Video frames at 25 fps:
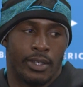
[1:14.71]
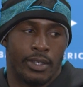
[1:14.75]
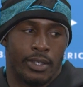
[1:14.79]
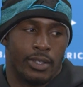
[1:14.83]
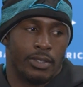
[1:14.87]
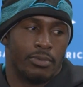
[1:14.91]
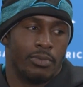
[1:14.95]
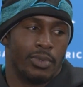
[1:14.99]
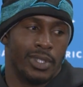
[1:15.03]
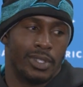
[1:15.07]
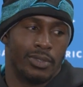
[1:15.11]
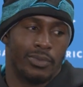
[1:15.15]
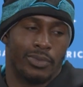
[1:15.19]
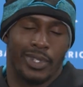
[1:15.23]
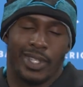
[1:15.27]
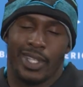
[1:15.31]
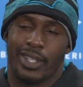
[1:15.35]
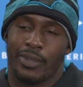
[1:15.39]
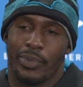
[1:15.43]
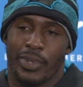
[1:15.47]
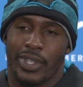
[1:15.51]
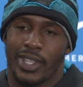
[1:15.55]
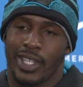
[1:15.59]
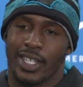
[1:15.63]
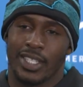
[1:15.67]
with, with,
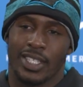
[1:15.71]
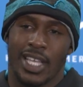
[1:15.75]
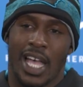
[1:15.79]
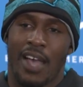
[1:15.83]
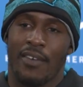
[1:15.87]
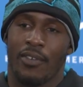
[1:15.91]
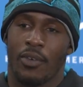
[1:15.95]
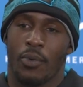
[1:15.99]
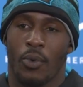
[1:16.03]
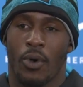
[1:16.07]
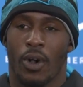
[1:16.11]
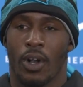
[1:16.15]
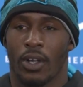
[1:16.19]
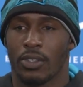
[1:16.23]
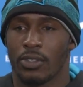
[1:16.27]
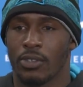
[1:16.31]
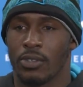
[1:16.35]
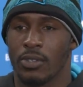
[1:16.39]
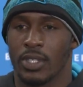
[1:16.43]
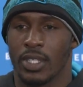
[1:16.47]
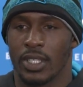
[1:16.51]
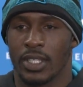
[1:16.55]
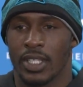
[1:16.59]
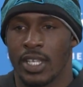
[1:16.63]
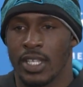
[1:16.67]
with us having
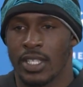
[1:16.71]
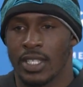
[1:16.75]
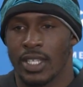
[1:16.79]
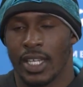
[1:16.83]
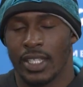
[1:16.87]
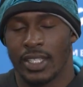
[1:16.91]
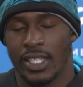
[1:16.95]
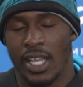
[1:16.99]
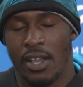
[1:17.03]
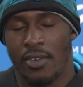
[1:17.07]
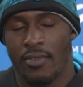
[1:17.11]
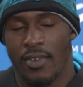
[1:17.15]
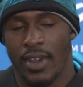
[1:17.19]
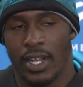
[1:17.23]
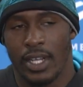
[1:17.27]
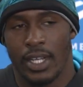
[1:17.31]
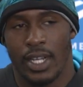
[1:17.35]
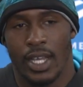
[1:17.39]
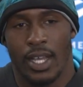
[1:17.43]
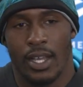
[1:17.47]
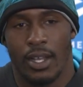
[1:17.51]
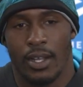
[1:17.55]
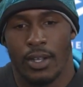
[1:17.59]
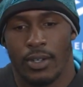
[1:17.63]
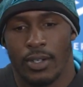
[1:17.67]
walkthroughs and things like that right
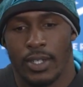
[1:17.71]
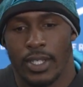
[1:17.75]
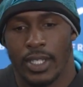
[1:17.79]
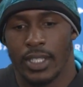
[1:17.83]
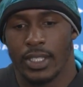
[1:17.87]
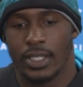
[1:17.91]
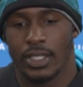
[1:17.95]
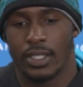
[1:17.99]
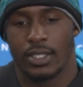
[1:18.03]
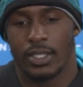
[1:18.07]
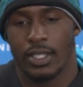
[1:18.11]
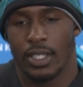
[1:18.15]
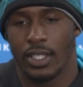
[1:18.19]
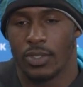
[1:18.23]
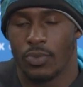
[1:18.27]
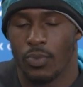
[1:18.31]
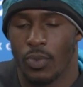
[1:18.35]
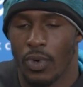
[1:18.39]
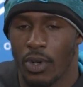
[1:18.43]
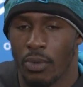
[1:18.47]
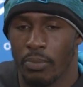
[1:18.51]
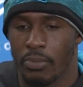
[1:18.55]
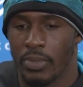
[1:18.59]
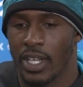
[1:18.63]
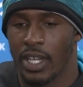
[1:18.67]
now, it's it
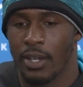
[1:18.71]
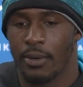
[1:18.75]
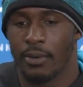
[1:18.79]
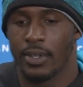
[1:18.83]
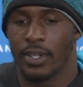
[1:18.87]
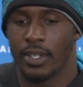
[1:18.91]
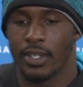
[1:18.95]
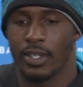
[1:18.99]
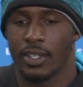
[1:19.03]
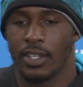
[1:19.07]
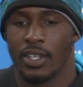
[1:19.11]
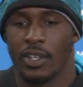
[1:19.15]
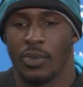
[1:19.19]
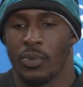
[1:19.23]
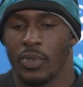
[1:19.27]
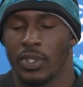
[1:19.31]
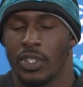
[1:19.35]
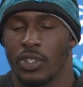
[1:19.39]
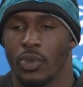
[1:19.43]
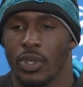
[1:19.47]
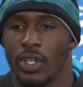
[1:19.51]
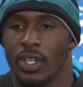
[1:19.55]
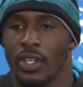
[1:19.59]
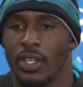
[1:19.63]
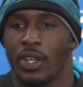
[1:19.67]
won't be able to. It would
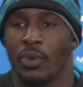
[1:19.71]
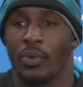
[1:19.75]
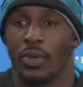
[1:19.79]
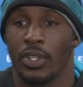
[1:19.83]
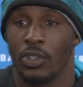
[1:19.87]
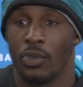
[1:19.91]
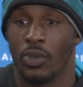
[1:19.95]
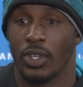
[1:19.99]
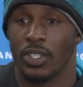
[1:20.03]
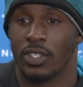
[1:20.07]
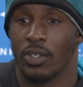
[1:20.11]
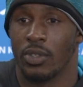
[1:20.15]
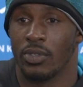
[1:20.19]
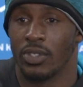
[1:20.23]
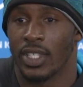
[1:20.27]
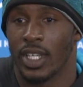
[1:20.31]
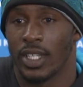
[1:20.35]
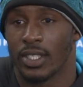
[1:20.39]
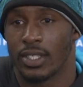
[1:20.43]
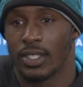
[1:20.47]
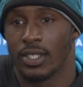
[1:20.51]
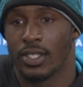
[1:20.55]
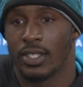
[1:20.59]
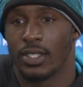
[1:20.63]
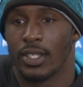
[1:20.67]
do it would do us no
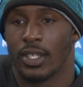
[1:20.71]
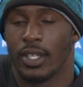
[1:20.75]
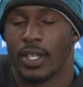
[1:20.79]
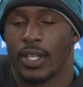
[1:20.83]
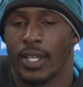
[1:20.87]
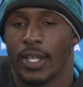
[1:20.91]
justice.